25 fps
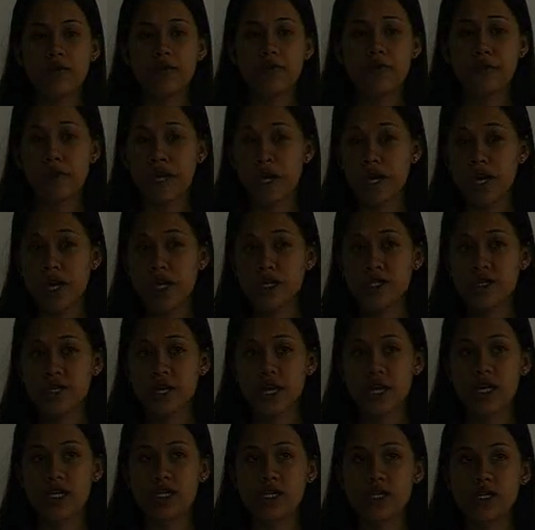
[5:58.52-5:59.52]
Free
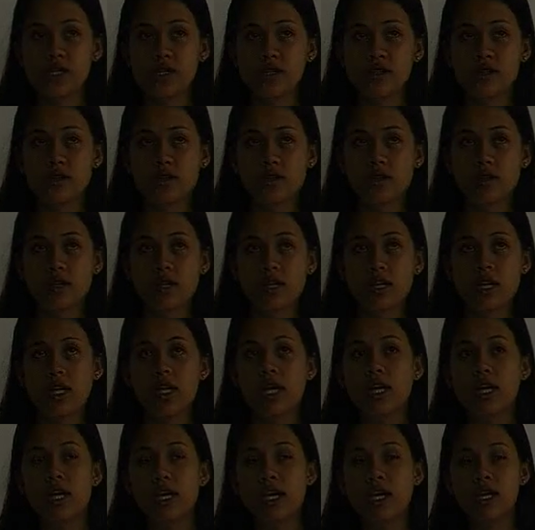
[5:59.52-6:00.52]
education
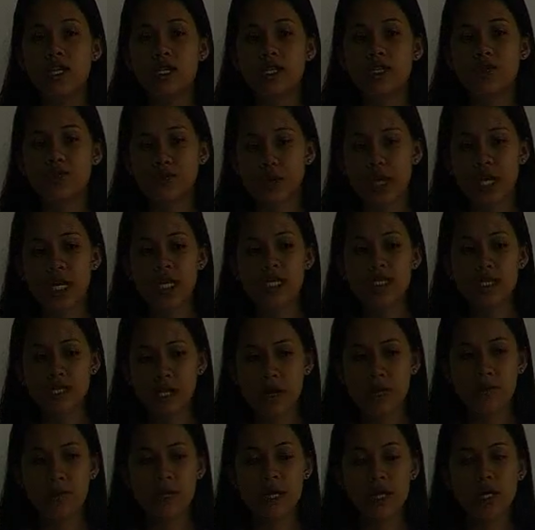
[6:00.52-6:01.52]
is really
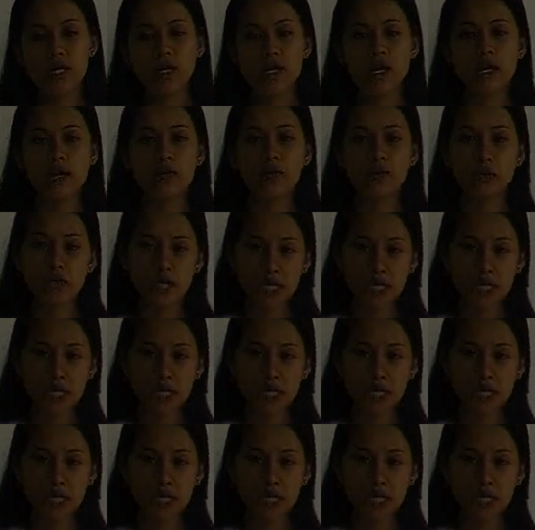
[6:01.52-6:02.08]
something that we